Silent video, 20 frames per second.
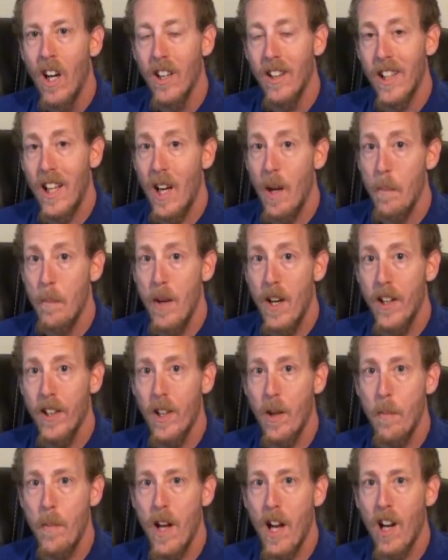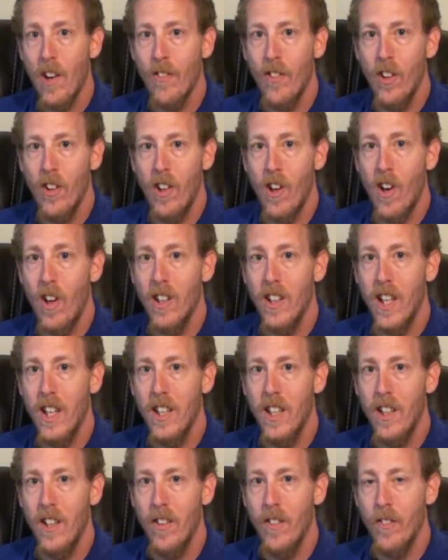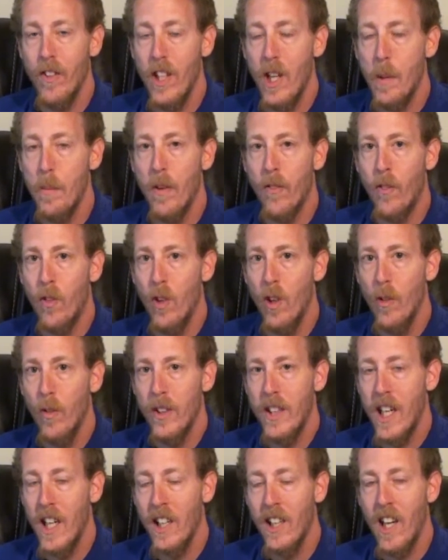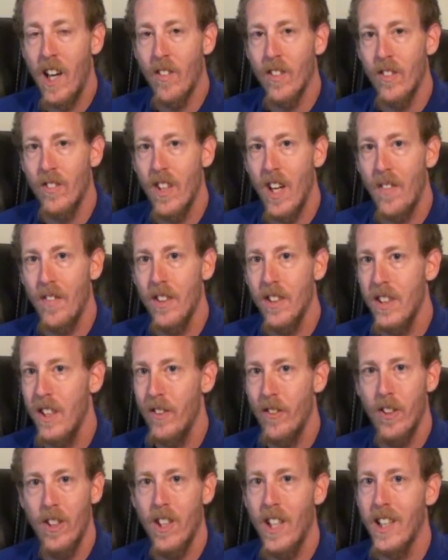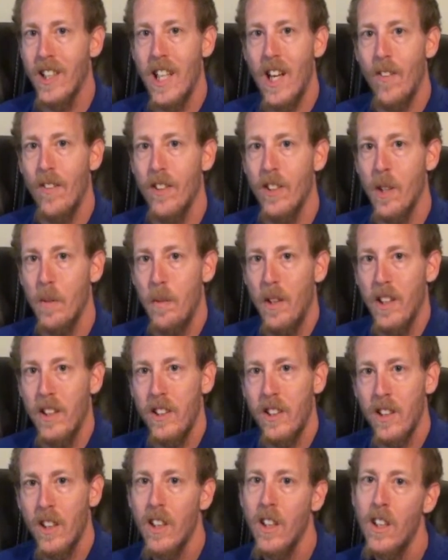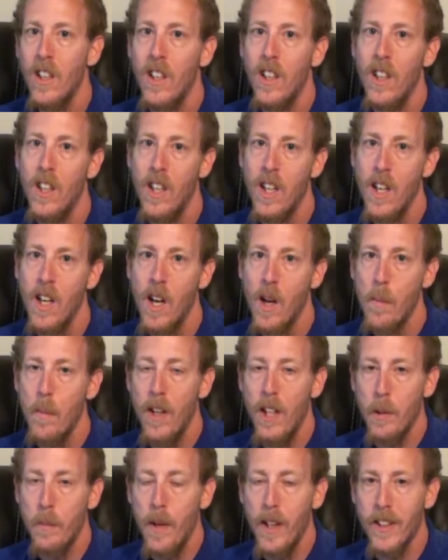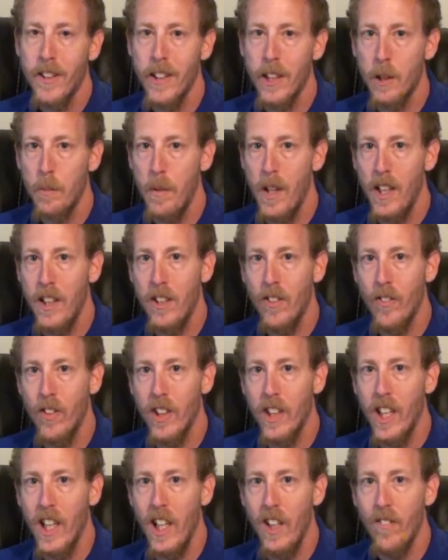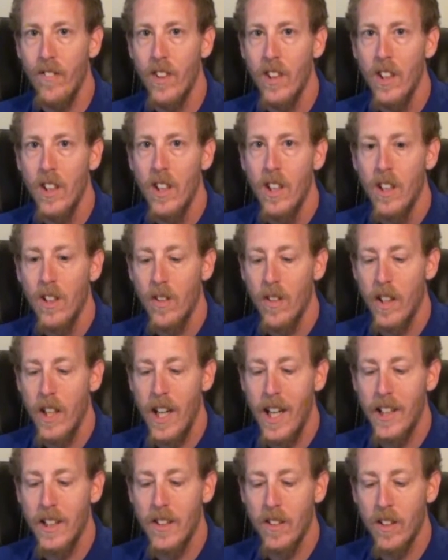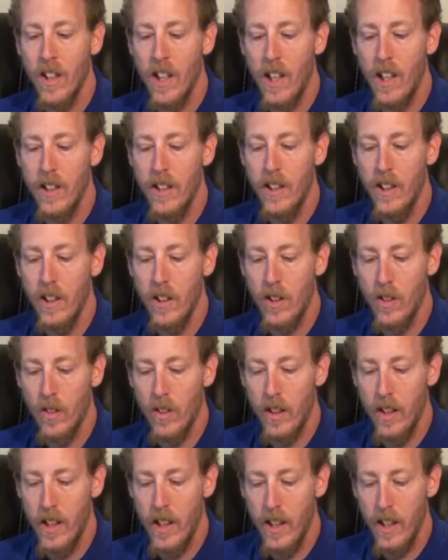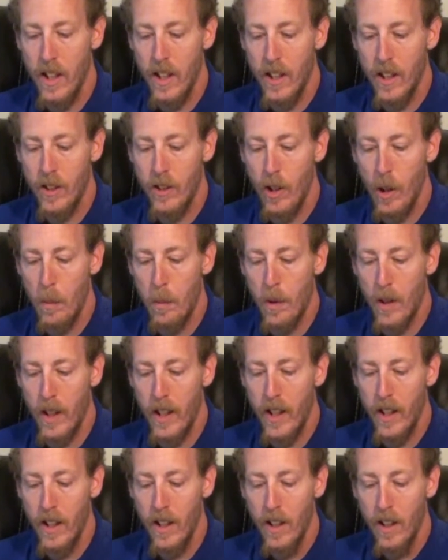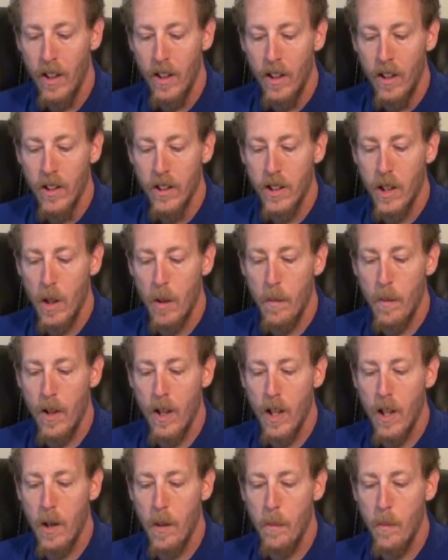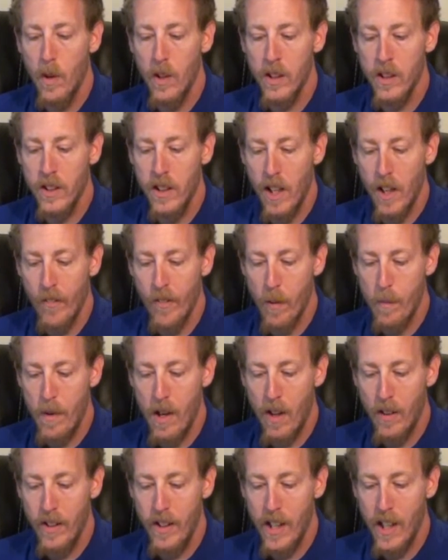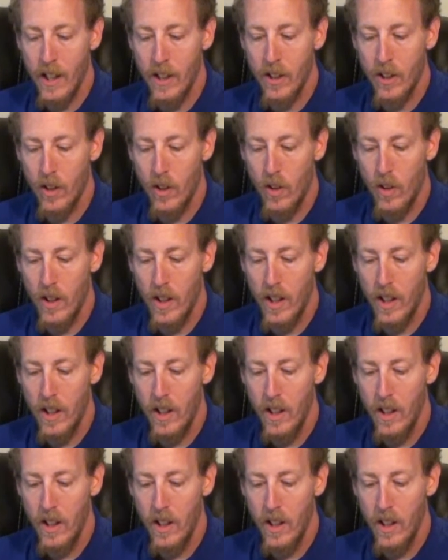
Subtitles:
A lot better than Battlefield Hardline than the year before, which had cops and robbers. Didn't really like that one too much. But it's basically an expansion for the game. Going to add some content to it and let you play some more stuff about the actual